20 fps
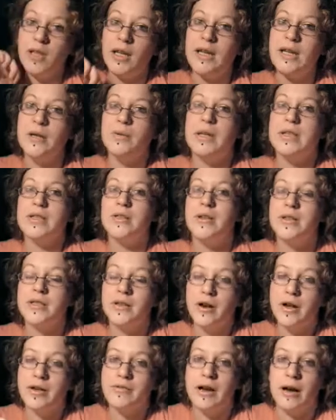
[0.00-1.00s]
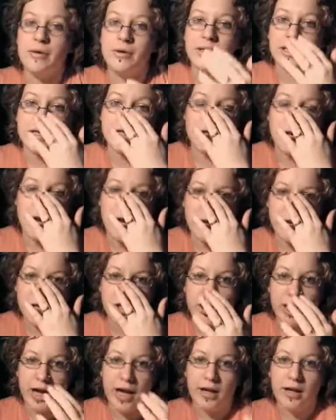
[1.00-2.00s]
Anyway, so he's going round and he's trying to
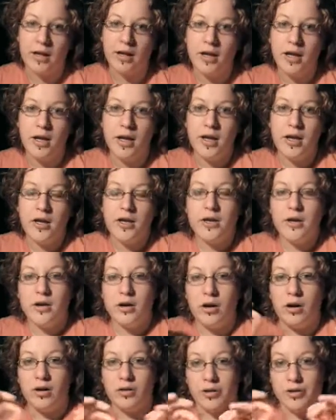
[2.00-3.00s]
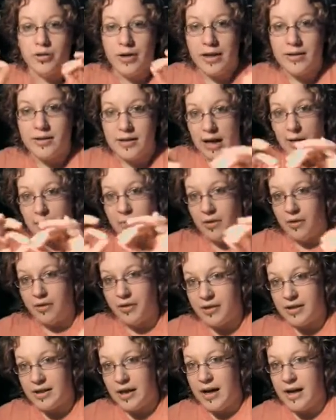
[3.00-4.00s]
check all the tread depth
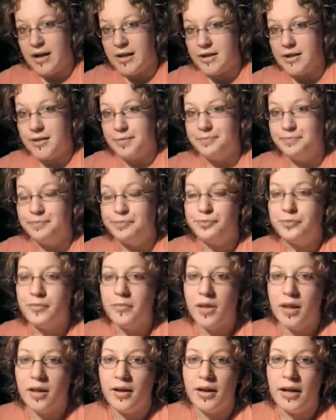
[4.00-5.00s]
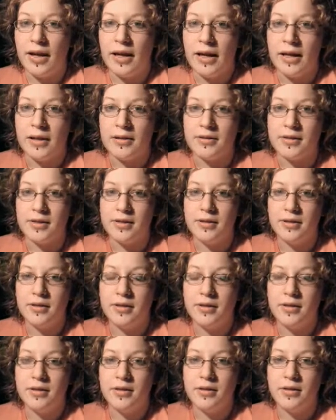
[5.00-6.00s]
on the tyres, and
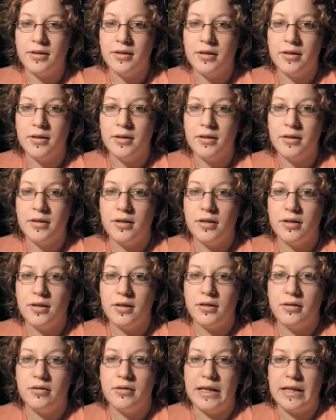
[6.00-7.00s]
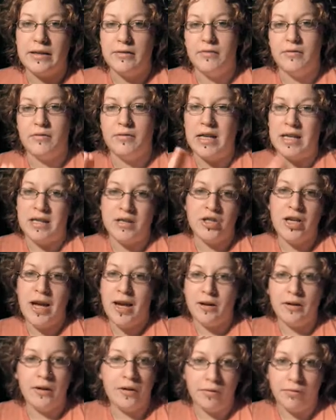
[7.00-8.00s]
he
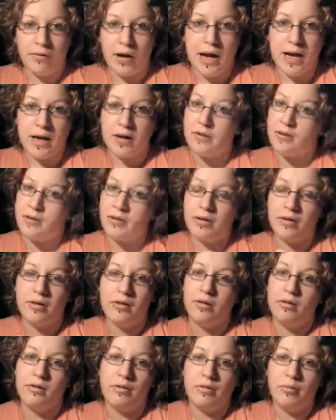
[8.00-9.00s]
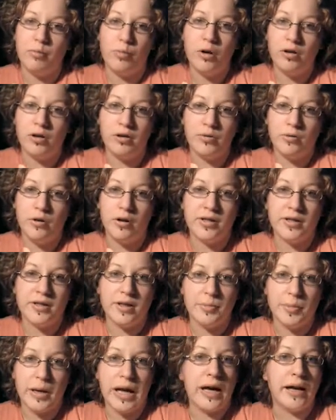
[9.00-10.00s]
checked 3, and one of the ones
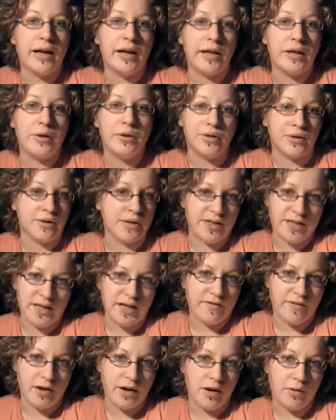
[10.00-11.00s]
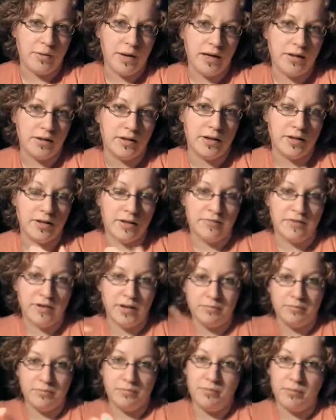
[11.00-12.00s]
at the back he couldn't see it very well because of
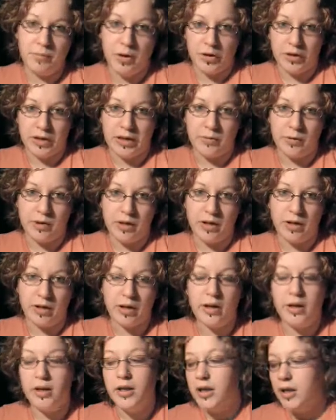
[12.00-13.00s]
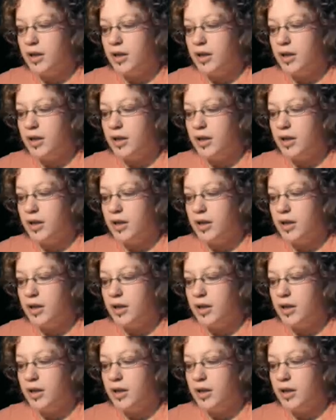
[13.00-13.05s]
the body work.